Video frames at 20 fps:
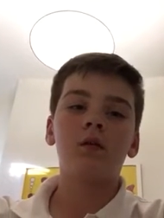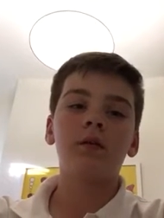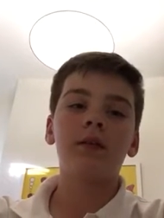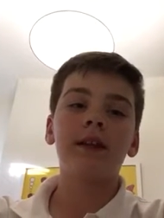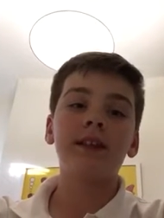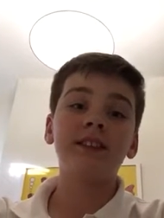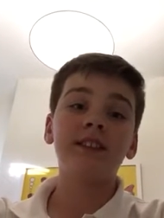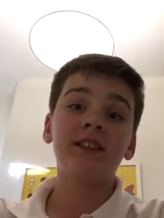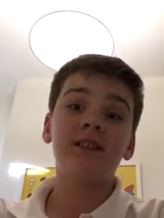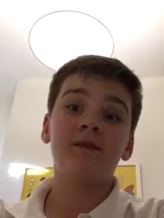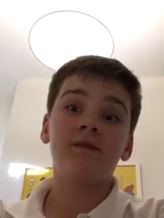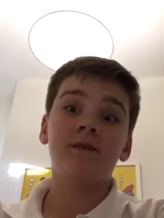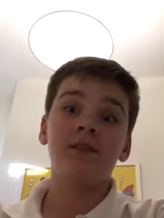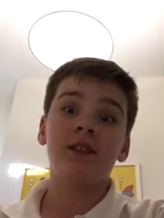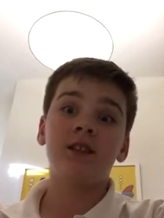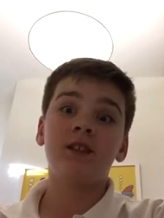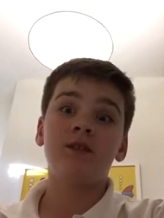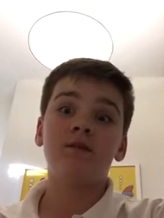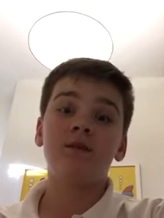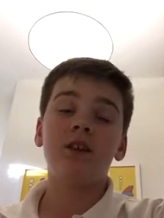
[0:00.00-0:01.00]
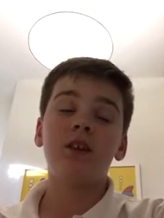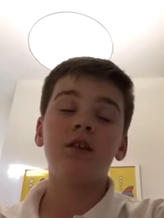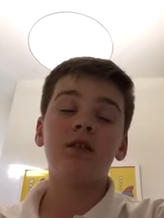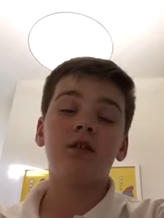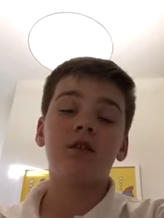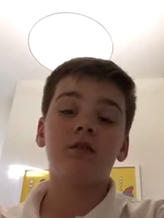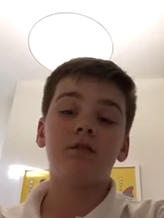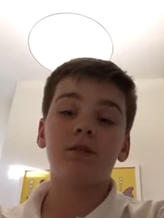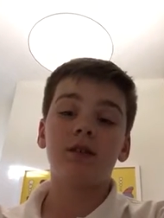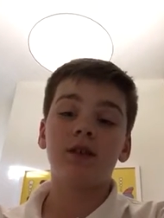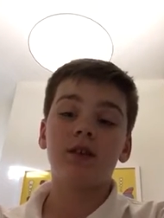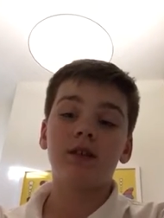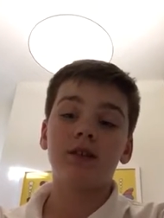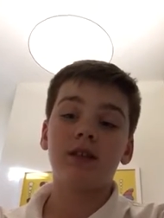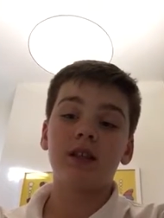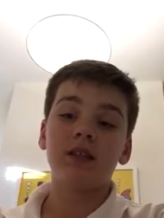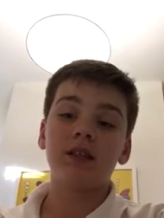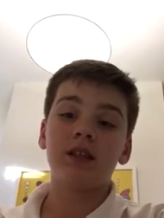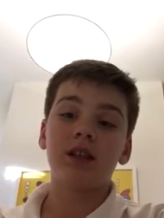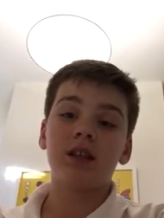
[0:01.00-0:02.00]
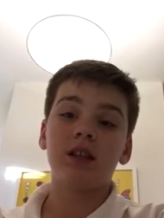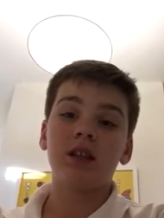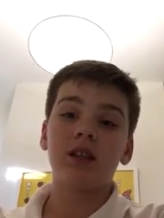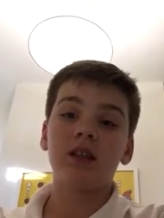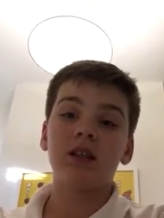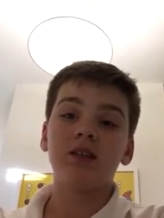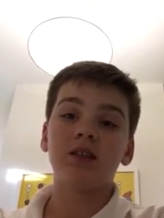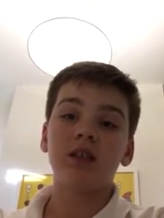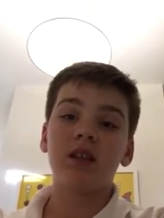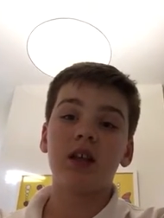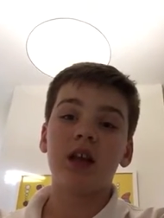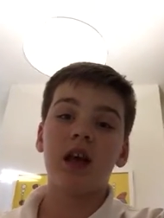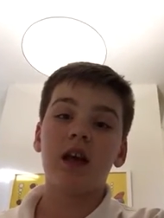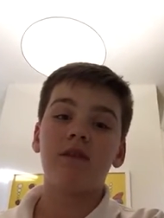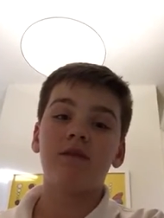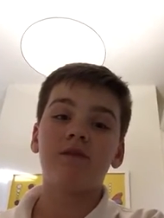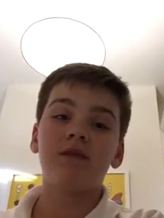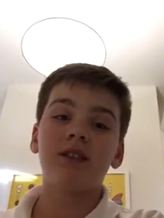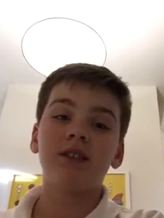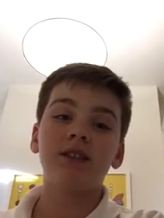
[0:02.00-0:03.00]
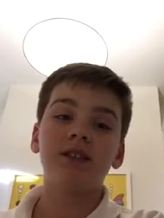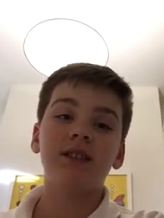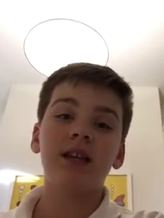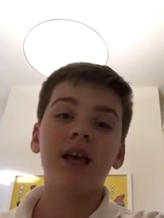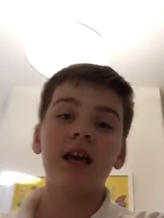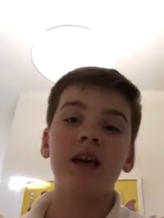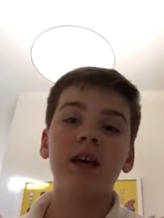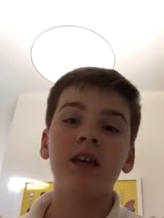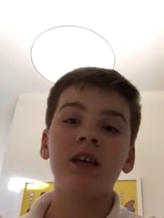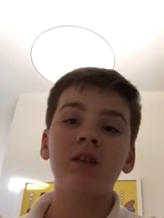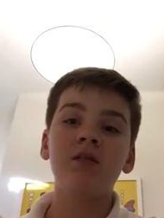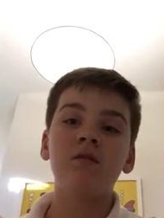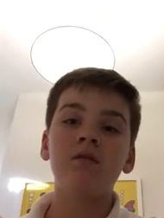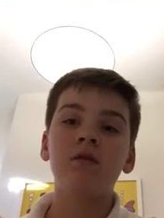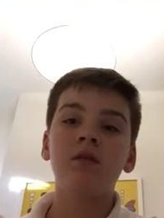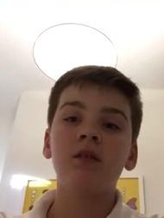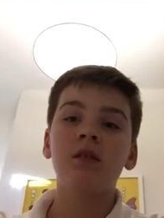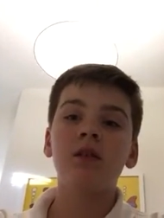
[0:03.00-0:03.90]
well that's it for this video because there's nothing else I have to say.